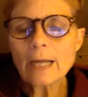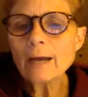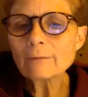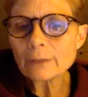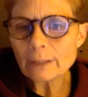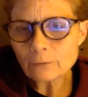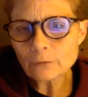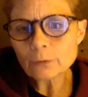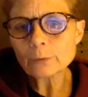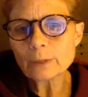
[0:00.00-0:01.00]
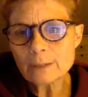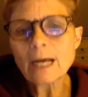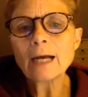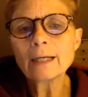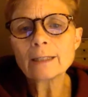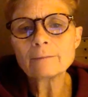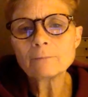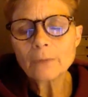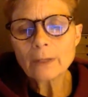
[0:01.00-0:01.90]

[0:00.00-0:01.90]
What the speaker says: have an influence on